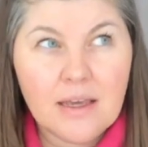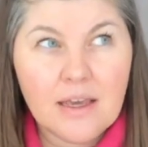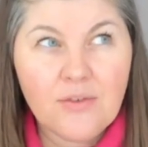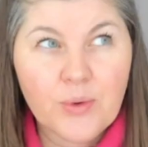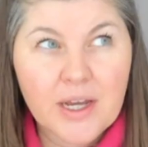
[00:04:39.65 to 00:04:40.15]

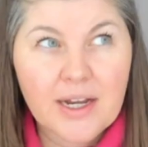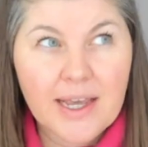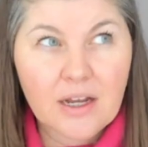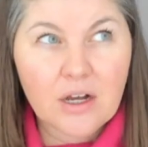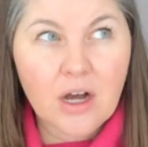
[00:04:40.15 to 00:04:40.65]
if we're going to
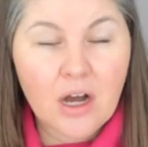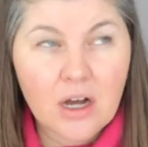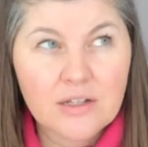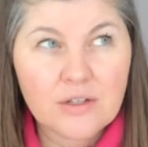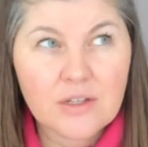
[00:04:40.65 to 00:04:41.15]
get our
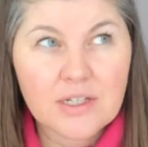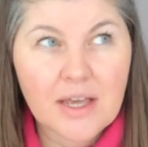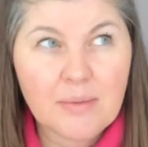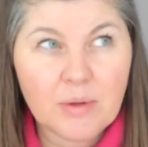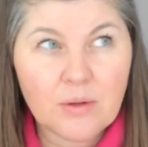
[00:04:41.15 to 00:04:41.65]
cards on the
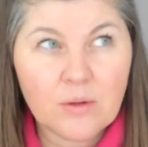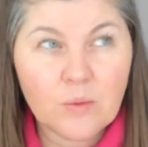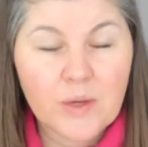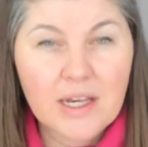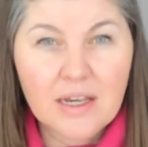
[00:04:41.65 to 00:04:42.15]
table,
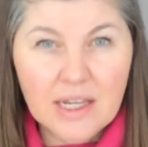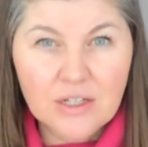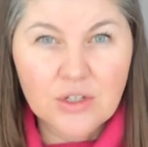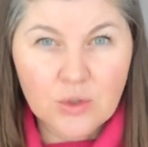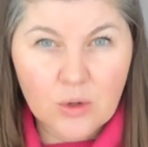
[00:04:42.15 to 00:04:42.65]
we need
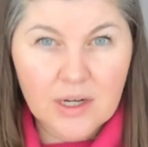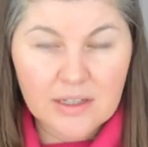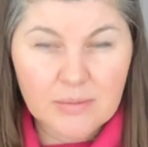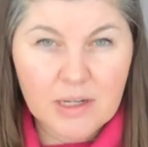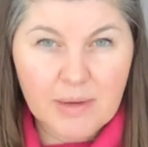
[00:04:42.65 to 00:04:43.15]
to talk a
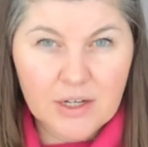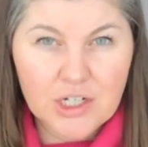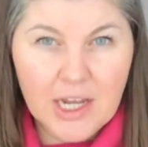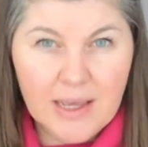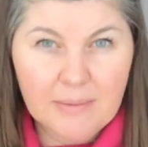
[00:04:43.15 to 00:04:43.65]
little bit about
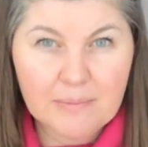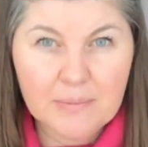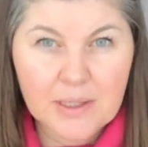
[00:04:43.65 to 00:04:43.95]
shame,